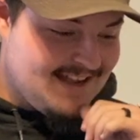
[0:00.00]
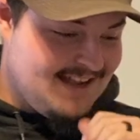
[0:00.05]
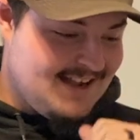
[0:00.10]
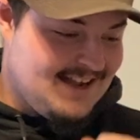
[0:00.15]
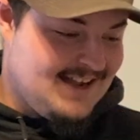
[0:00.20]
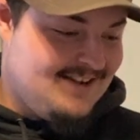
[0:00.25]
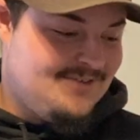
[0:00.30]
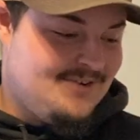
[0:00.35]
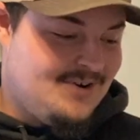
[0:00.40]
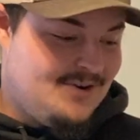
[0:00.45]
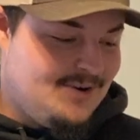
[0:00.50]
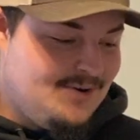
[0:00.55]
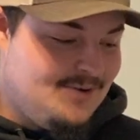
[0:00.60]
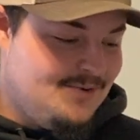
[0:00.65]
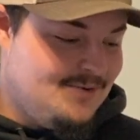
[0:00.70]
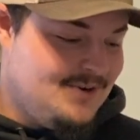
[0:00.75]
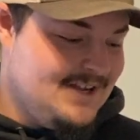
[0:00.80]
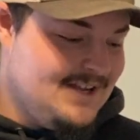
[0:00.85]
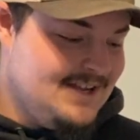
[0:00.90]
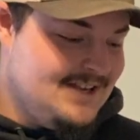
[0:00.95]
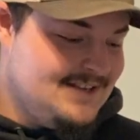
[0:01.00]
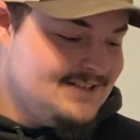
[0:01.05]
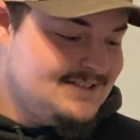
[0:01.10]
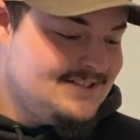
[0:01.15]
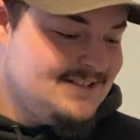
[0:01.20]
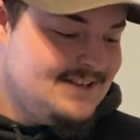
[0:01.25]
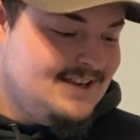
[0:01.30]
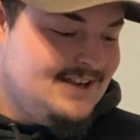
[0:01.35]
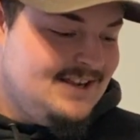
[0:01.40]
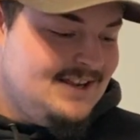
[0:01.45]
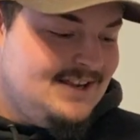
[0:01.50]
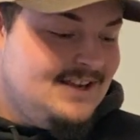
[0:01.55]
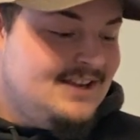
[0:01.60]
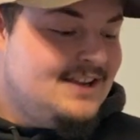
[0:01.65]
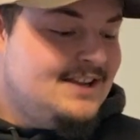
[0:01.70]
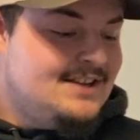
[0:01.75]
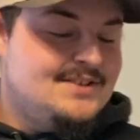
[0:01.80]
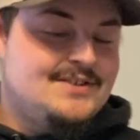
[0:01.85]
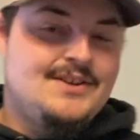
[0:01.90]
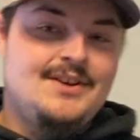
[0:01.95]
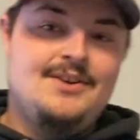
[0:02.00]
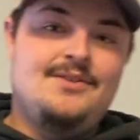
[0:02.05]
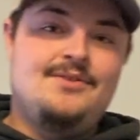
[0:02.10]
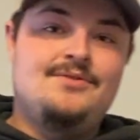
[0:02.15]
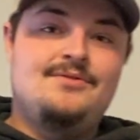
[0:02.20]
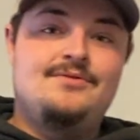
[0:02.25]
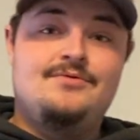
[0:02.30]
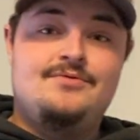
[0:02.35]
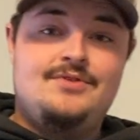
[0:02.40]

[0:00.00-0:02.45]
I've always, so